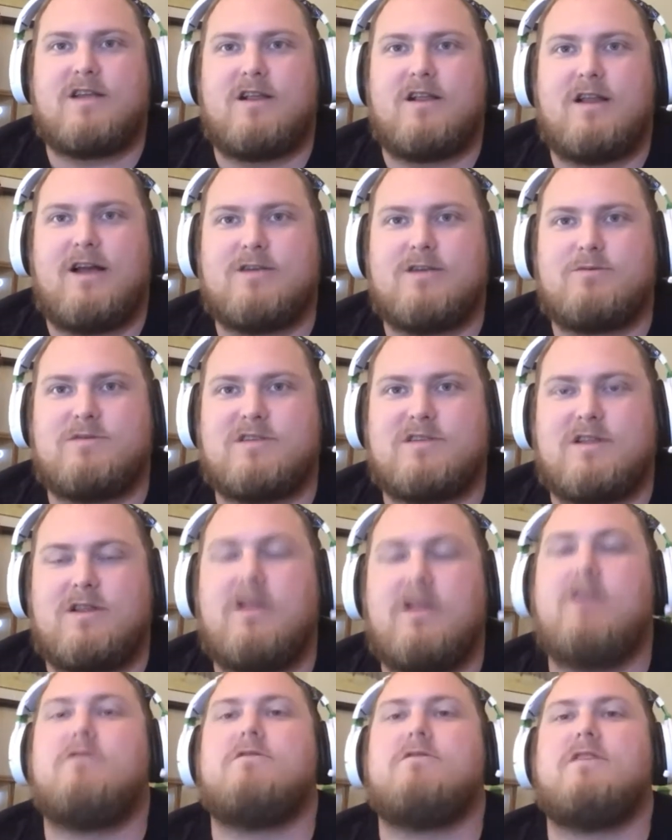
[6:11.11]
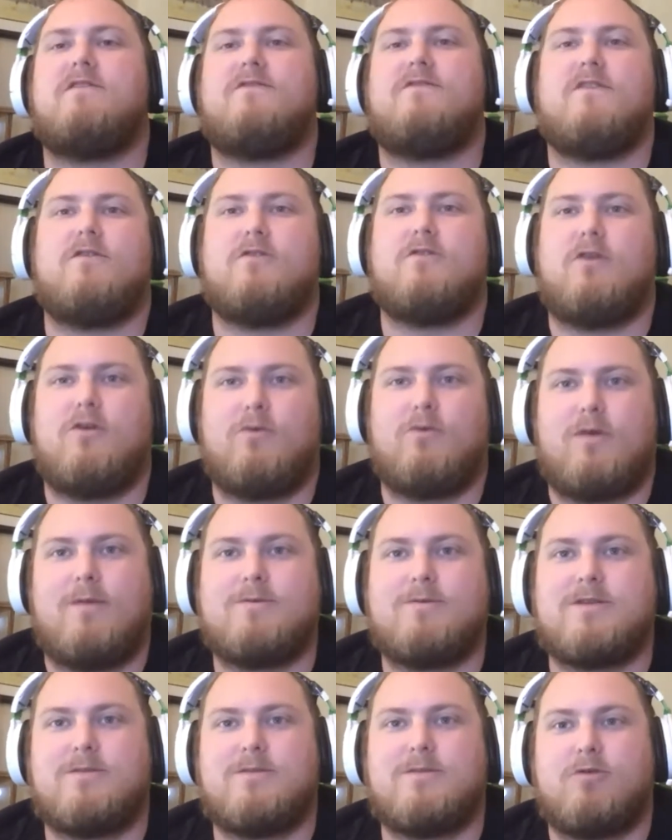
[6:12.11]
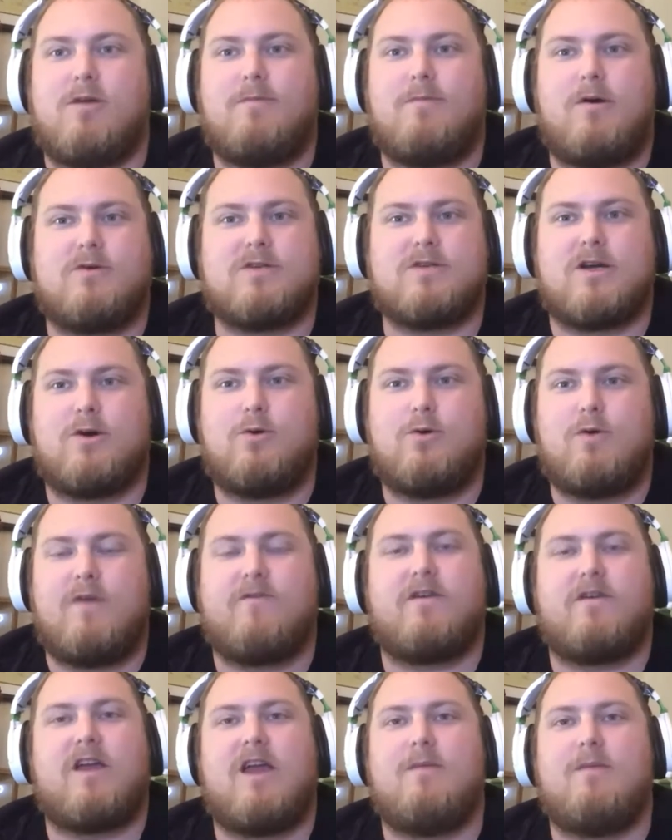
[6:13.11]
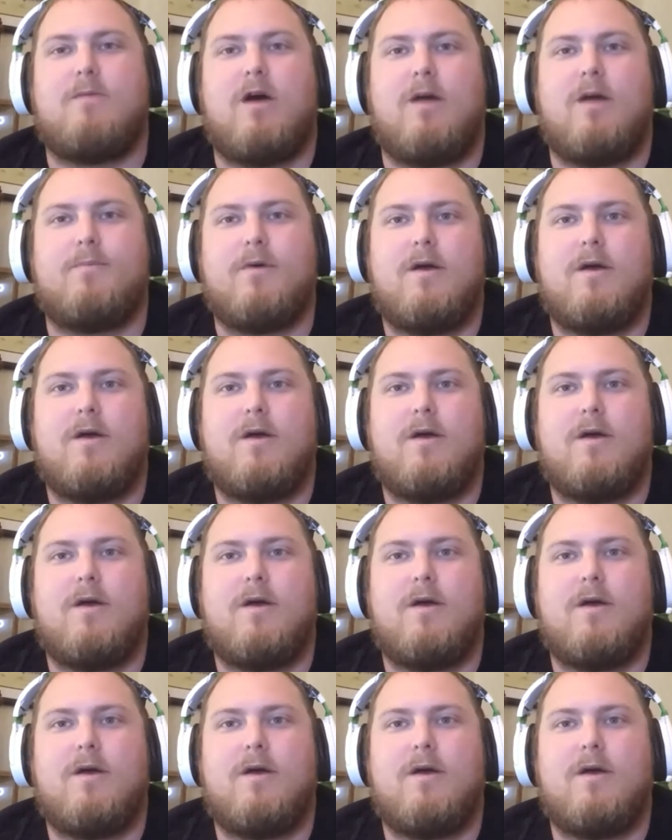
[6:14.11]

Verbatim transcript: The glass was literally filled all the way up to the brim. I was like, whoever came up